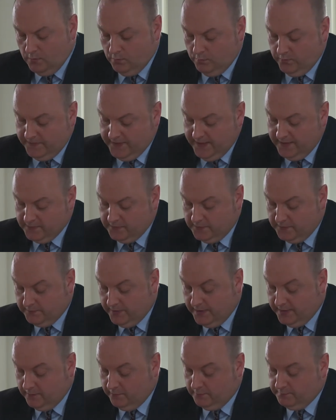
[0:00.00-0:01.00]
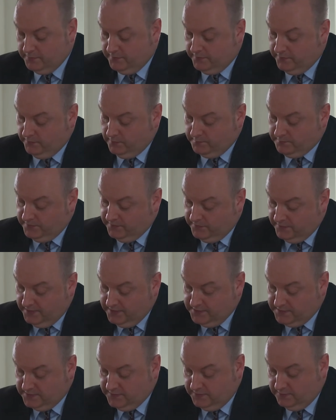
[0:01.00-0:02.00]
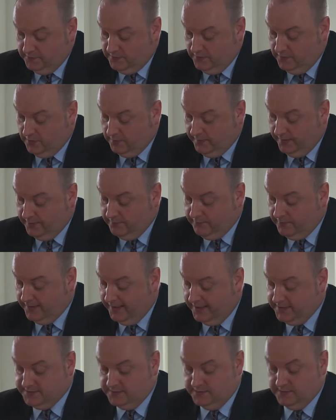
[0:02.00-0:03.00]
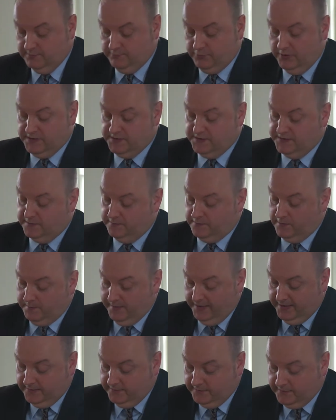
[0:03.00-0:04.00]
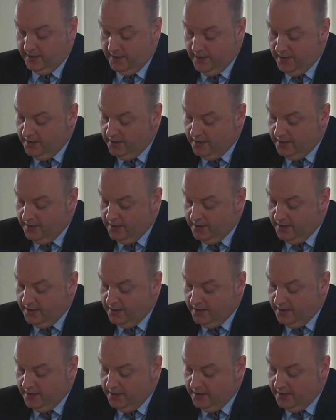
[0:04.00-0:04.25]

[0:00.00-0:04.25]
Without the threat of pursuing procedures through the UN in relation to breaches of the peace,